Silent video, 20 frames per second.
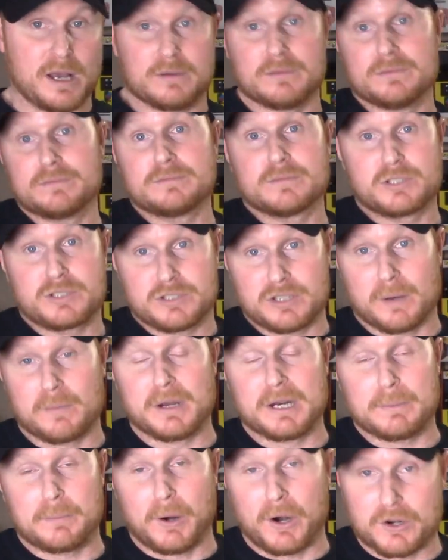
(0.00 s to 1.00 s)

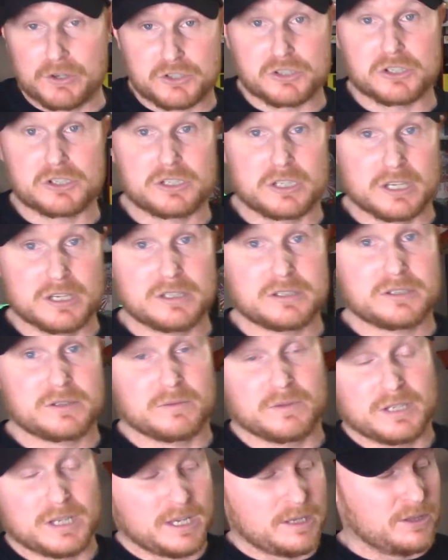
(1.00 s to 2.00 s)
somebody purchased this,
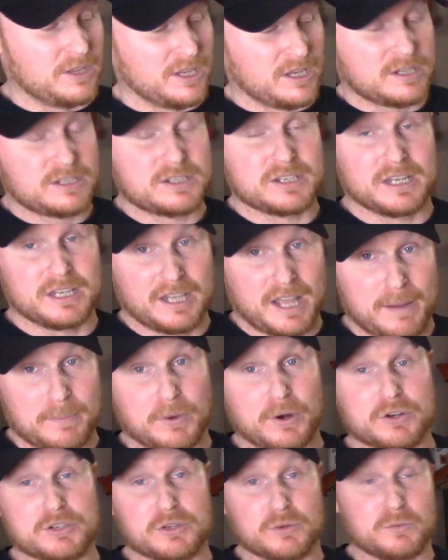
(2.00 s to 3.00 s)
this and that
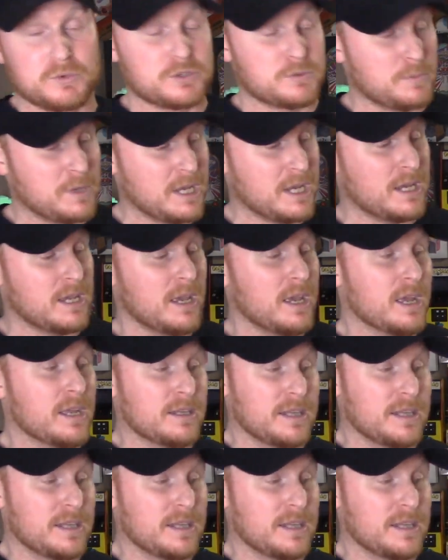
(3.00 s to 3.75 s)
person was me,